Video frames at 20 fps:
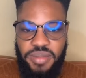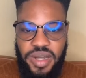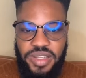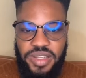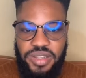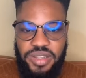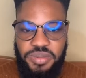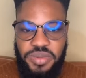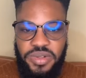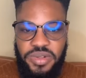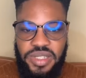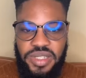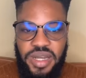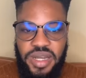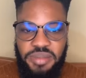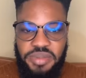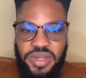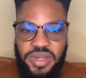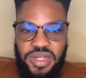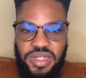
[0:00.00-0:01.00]
My spirit
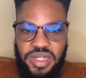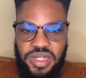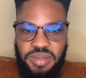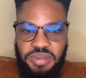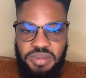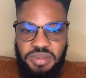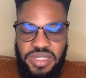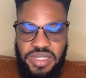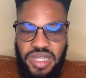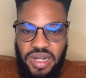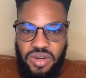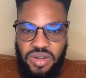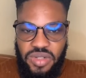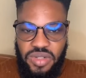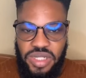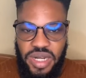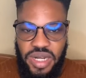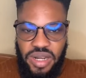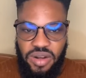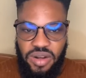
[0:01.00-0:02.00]
appeared in a place,
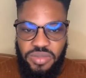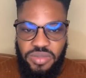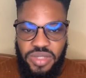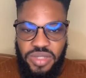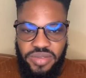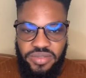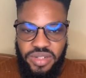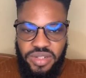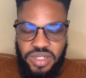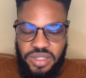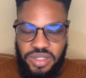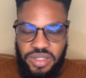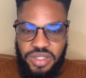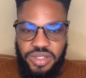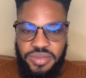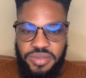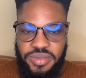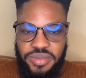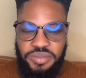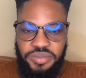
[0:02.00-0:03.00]

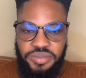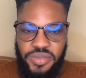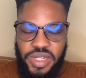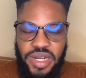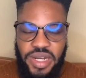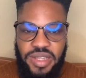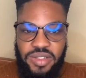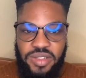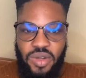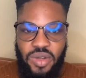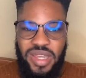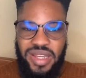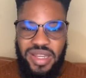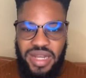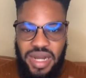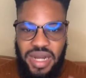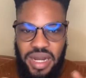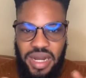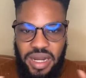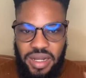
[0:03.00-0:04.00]
Village, and I saw a
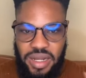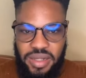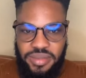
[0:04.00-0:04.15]
car.